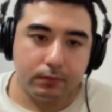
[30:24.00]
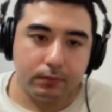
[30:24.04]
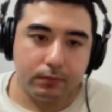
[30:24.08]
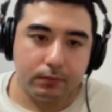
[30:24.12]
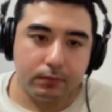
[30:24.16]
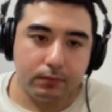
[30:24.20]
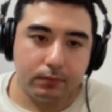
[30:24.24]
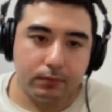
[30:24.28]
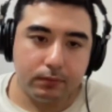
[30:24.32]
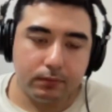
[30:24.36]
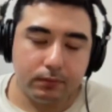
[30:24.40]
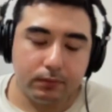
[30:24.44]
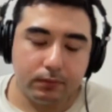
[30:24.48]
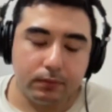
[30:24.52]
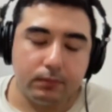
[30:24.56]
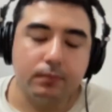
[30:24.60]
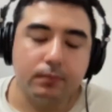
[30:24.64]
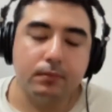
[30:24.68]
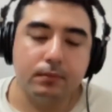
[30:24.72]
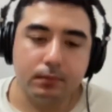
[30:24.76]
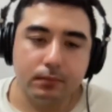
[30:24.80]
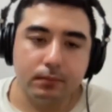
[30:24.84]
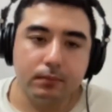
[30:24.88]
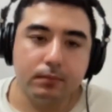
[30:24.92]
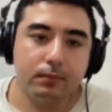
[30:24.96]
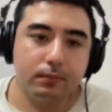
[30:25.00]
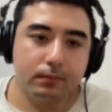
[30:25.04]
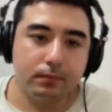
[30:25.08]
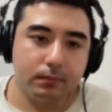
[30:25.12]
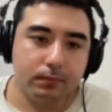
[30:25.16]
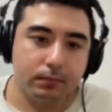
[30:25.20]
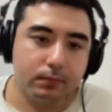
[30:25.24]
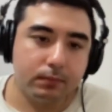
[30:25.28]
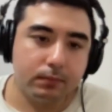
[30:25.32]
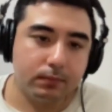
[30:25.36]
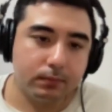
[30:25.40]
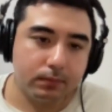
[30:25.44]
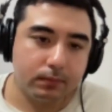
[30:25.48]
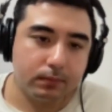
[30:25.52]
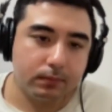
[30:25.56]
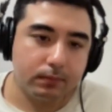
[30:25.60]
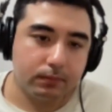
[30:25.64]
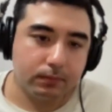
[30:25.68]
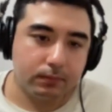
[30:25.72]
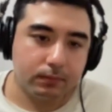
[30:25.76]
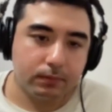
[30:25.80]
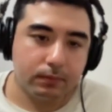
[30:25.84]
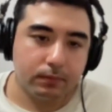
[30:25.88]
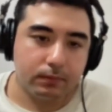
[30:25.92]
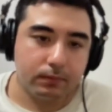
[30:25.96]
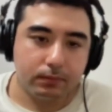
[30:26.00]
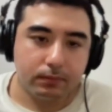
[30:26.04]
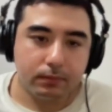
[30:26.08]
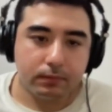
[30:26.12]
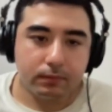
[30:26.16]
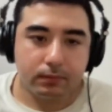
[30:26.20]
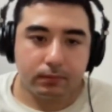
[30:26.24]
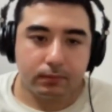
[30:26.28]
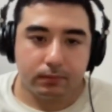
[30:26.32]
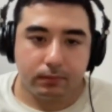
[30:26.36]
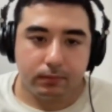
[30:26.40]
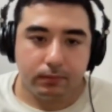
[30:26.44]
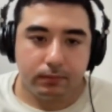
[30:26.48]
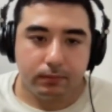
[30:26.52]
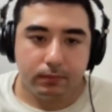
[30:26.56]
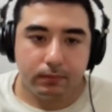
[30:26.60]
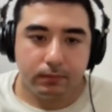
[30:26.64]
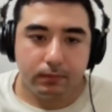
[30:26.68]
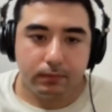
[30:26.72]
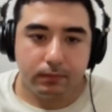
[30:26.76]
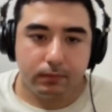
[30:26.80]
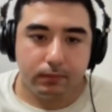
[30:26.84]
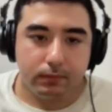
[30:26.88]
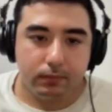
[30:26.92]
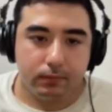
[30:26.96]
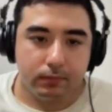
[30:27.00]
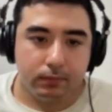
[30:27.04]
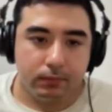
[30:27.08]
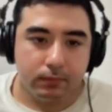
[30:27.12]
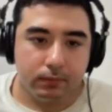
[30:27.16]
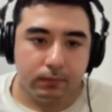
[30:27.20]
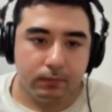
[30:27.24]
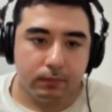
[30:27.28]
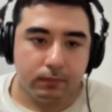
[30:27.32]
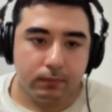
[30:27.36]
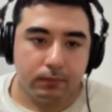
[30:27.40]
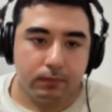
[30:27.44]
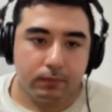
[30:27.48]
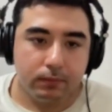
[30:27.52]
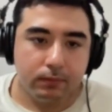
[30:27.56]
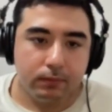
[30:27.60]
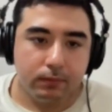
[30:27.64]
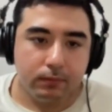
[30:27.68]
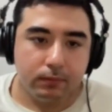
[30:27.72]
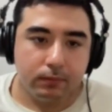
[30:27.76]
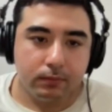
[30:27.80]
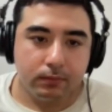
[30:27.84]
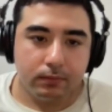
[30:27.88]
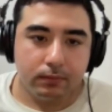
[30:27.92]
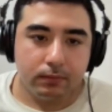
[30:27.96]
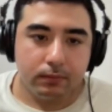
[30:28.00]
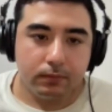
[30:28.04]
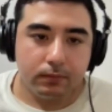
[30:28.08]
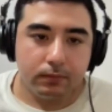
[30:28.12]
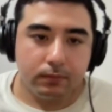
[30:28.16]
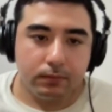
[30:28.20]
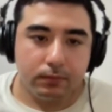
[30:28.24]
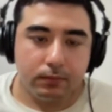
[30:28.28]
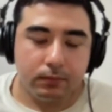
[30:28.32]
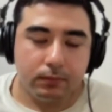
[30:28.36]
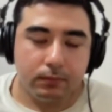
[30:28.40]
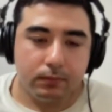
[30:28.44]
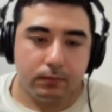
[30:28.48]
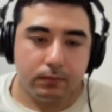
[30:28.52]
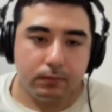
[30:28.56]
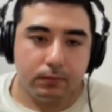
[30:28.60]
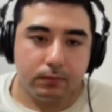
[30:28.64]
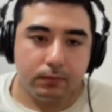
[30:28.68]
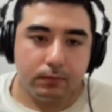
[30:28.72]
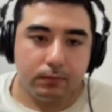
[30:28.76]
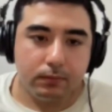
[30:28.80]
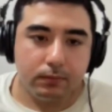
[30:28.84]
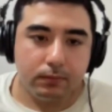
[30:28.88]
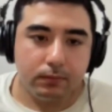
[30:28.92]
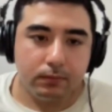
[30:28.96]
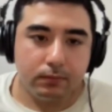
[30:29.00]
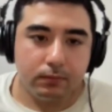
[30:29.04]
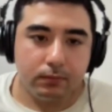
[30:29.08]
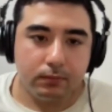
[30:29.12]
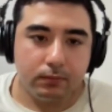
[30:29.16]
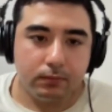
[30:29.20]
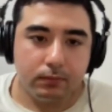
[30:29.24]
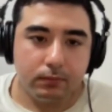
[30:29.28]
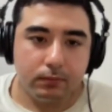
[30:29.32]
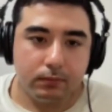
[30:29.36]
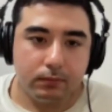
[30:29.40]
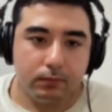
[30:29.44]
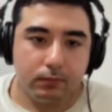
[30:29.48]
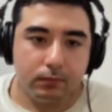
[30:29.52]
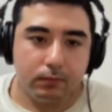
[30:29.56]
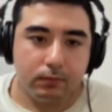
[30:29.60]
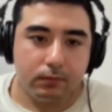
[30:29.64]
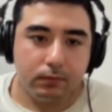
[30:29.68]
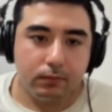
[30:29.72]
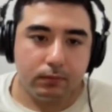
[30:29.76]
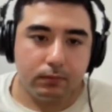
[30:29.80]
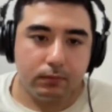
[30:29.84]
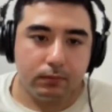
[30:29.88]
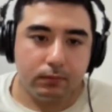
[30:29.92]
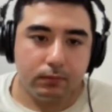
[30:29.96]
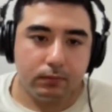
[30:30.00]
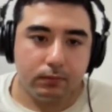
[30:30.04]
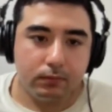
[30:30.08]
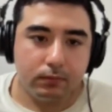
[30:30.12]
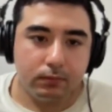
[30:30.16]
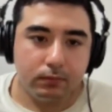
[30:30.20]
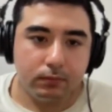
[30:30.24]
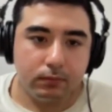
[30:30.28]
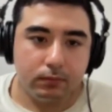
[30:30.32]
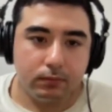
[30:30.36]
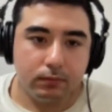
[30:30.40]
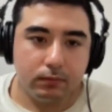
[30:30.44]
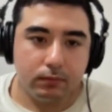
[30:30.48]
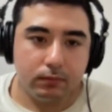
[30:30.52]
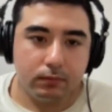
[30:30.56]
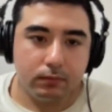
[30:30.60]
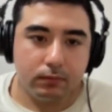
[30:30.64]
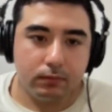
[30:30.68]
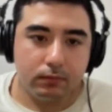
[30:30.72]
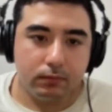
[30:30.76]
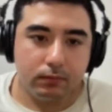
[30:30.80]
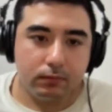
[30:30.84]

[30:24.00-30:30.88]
This person isn't speaking.